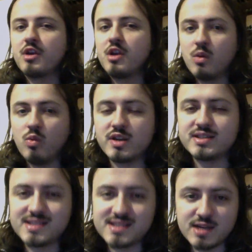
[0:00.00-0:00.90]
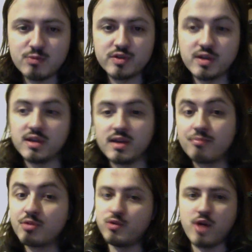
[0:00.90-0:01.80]
what is the thing with the
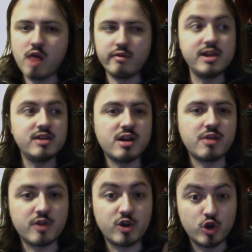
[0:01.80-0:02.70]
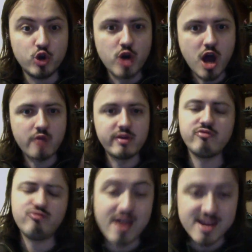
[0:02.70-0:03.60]
Kunari? The Kunari
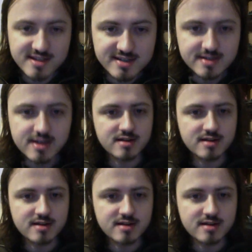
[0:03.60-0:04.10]
race.